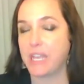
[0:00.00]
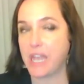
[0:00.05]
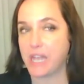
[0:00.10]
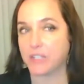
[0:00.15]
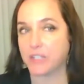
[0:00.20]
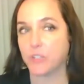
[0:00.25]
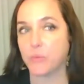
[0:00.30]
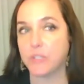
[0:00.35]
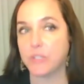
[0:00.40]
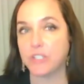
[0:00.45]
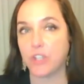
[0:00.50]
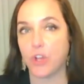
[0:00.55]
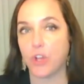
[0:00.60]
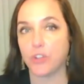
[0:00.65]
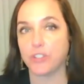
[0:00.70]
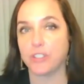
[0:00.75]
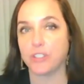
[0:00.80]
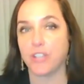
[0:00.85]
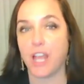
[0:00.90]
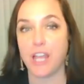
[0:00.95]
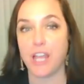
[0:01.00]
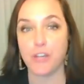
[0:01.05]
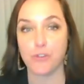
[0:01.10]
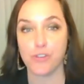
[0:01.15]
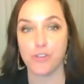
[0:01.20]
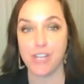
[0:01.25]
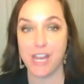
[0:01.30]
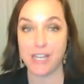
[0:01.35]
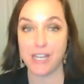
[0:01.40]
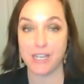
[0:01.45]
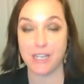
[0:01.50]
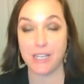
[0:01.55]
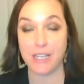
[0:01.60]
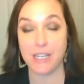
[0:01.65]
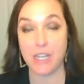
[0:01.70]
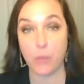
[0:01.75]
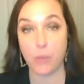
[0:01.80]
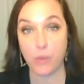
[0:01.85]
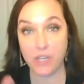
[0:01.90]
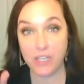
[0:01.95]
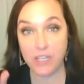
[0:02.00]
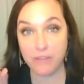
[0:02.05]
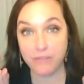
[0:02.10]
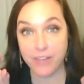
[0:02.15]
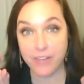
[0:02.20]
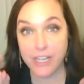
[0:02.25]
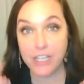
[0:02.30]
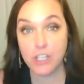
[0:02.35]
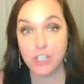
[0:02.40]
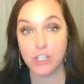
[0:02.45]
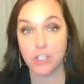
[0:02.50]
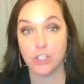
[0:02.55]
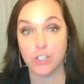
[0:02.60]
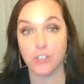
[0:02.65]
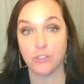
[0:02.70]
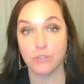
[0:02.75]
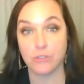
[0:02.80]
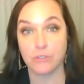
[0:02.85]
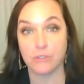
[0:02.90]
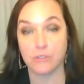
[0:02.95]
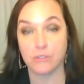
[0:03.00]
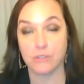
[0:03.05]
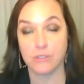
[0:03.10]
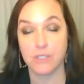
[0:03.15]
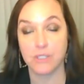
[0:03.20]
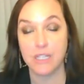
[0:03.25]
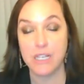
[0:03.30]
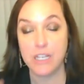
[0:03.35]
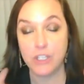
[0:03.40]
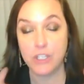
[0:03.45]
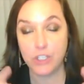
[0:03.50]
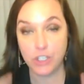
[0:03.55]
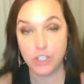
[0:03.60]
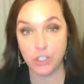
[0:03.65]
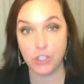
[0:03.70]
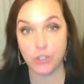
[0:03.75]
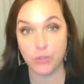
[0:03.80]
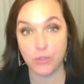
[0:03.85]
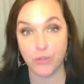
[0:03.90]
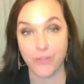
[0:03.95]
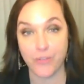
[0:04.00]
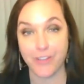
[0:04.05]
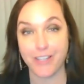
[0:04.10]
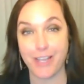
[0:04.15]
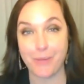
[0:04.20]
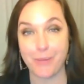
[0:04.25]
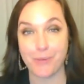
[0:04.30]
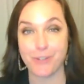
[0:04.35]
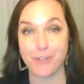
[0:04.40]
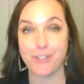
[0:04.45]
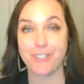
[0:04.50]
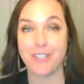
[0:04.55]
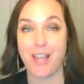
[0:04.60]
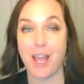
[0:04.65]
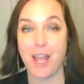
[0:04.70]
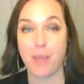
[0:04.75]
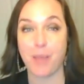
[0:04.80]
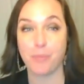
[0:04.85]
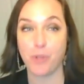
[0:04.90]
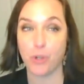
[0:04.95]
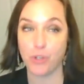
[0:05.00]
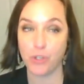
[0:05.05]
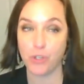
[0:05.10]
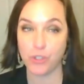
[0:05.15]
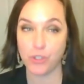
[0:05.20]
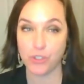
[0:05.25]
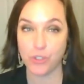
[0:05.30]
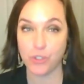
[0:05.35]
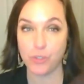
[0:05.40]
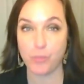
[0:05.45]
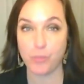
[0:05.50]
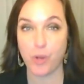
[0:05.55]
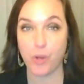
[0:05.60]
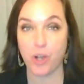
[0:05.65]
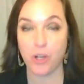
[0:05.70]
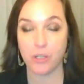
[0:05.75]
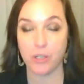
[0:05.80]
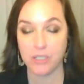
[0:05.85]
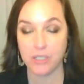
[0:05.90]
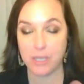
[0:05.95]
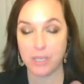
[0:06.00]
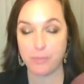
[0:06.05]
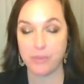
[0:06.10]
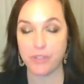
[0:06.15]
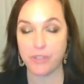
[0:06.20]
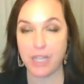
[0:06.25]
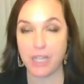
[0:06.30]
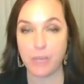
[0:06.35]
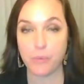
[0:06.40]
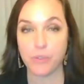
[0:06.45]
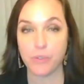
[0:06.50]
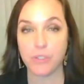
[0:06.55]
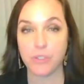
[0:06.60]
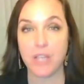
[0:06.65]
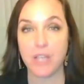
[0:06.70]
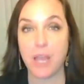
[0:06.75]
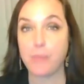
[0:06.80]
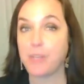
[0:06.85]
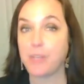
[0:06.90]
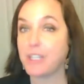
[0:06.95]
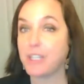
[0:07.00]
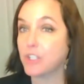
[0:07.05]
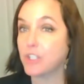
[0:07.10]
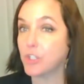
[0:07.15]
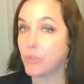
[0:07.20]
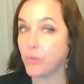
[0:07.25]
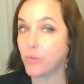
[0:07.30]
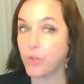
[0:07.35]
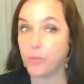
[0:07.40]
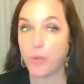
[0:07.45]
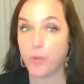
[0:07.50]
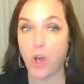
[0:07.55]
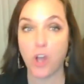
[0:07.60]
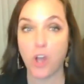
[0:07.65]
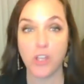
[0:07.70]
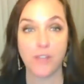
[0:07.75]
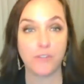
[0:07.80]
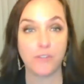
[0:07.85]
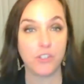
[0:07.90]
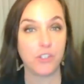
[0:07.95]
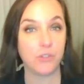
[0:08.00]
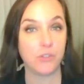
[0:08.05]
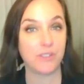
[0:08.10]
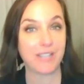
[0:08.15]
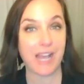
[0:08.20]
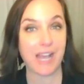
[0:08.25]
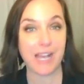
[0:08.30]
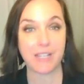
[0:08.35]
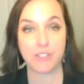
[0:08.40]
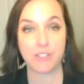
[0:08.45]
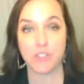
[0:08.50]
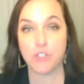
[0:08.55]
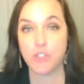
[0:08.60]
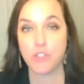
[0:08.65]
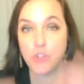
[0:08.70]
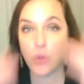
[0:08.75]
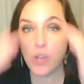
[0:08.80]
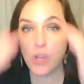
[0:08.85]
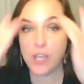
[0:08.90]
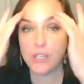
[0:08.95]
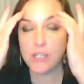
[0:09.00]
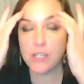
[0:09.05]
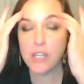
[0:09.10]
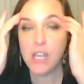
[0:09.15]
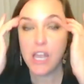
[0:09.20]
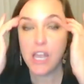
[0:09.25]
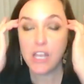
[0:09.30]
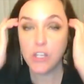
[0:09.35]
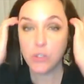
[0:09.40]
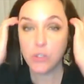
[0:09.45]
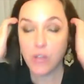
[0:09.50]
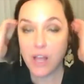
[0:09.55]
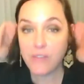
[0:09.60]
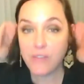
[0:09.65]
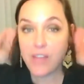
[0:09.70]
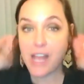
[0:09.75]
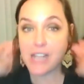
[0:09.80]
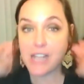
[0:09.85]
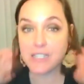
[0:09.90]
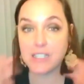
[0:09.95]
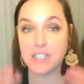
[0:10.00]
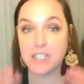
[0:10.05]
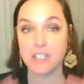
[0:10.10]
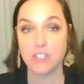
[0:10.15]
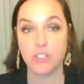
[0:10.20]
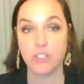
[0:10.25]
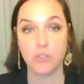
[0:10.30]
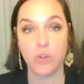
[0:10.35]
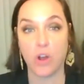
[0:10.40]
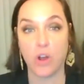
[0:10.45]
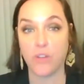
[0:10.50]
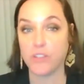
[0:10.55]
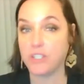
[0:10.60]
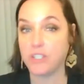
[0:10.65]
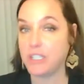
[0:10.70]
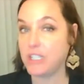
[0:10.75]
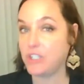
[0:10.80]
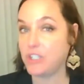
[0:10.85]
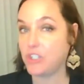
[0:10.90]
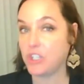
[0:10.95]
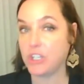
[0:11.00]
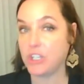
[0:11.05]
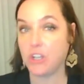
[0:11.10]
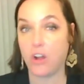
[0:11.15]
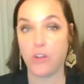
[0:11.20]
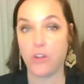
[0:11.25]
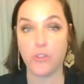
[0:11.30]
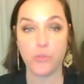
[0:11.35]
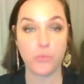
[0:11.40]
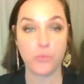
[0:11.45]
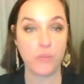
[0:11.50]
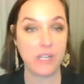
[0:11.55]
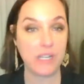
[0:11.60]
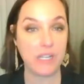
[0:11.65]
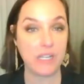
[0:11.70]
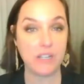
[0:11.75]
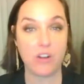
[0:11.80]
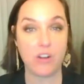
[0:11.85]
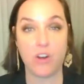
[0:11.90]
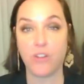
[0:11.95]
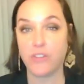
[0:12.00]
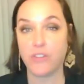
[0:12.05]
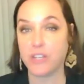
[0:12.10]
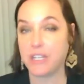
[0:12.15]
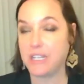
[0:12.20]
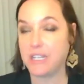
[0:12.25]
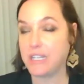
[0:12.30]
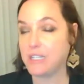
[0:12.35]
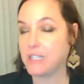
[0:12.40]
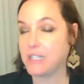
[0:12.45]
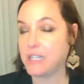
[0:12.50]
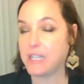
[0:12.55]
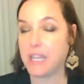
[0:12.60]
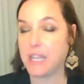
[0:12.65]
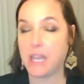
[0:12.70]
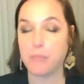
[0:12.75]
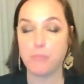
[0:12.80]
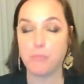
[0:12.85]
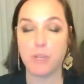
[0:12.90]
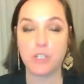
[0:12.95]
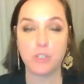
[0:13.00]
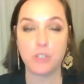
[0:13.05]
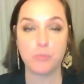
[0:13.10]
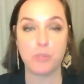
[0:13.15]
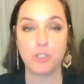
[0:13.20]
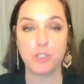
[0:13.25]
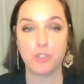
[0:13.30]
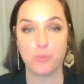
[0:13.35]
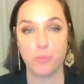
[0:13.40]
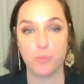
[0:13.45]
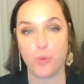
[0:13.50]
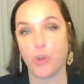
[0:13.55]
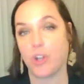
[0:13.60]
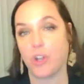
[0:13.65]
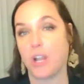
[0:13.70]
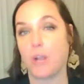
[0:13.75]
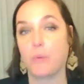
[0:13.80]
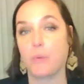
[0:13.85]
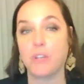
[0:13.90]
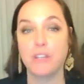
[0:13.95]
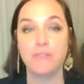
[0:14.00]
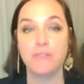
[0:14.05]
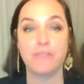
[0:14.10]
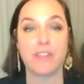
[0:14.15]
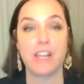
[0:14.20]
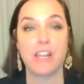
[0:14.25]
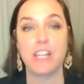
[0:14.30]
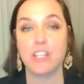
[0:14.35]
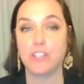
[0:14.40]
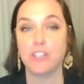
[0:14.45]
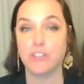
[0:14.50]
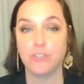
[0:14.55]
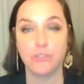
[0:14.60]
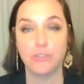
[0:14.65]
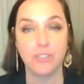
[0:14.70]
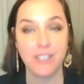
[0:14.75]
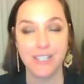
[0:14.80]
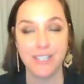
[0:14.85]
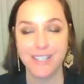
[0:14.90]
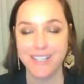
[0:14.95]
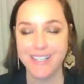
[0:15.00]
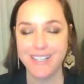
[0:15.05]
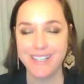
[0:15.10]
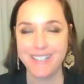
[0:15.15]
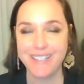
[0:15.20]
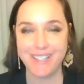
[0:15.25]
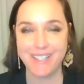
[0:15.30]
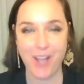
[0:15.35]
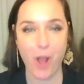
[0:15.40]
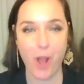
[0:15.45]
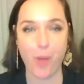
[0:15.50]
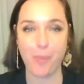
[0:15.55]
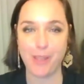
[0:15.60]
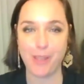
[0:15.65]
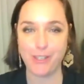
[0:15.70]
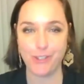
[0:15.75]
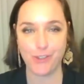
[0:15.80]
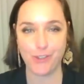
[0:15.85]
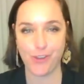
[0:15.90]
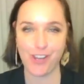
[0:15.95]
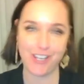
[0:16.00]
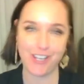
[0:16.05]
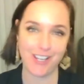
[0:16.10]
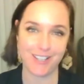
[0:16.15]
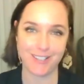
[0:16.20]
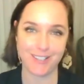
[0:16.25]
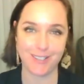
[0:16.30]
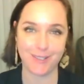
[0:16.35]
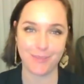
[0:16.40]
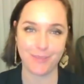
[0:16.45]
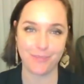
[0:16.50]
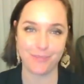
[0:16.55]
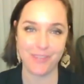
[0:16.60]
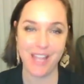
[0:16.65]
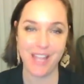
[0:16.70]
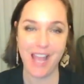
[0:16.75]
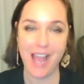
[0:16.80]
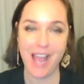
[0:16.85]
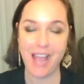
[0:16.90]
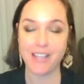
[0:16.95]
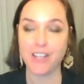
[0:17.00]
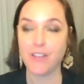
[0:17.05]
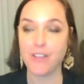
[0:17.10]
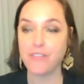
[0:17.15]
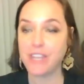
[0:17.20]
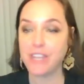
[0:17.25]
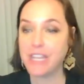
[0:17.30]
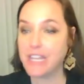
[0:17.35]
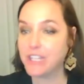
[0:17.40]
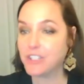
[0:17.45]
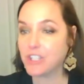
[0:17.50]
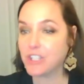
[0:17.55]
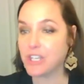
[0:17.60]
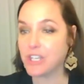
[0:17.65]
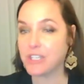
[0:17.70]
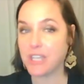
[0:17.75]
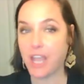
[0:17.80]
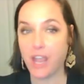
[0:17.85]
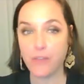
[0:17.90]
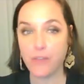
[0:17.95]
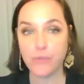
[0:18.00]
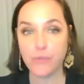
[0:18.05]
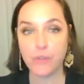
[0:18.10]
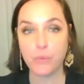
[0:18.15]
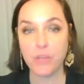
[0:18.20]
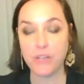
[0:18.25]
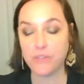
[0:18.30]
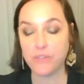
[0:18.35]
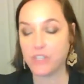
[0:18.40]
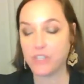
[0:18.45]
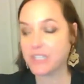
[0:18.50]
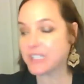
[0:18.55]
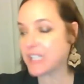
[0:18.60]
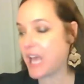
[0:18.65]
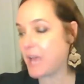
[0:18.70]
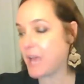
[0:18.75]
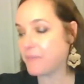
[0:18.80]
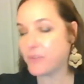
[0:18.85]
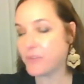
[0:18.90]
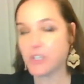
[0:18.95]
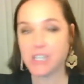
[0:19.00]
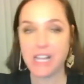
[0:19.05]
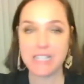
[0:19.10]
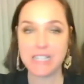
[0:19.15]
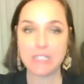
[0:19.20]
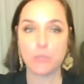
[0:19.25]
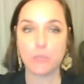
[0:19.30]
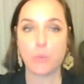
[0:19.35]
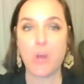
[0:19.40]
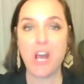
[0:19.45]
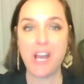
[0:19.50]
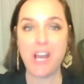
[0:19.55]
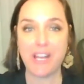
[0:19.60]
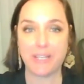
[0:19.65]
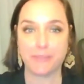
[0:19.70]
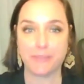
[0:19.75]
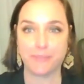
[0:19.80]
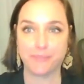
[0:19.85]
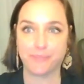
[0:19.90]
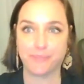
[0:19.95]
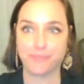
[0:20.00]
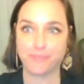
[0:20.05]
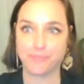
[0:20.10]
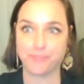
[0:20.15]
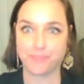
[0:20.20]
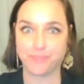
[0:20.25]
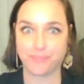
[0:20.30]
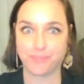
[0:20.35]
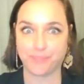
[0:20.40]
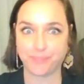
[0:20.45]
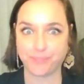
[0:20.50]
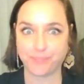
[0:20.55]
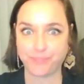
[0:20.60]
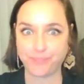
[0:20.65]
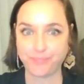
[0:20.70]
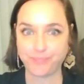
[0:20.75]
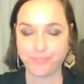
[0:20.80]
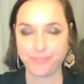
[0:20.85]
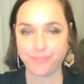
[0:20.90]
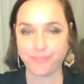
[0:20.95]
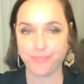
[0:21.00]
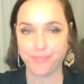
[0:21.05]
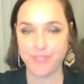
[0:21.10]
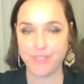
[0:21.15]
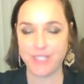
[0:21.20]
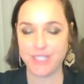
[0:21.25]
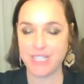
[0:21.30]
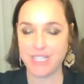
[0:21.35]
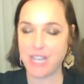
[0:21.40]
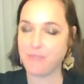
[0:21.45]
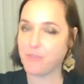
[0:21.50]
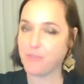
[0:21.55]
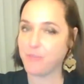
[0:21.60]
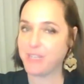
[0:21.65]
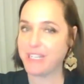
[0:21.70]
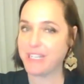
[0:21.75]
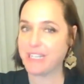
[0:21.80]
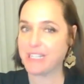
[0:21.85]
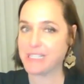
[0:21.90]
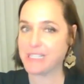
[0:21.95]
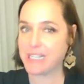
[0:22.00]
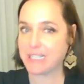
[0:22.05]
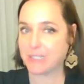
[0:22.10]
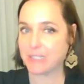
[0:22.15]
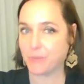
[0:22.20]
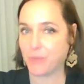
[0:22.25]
And as a result, I created it, and I want to invite you to the Lightworkers Lab. Go to your search bar, type in the Lightworkers Lab. It's a group. All you have to do is ask to join. You'll have access to all the teaching, all the reading, all the healing, and much, much more. I want to invite you to come and join us. I love each and every one of you. It's time for a glass of wine. It's time for me to get a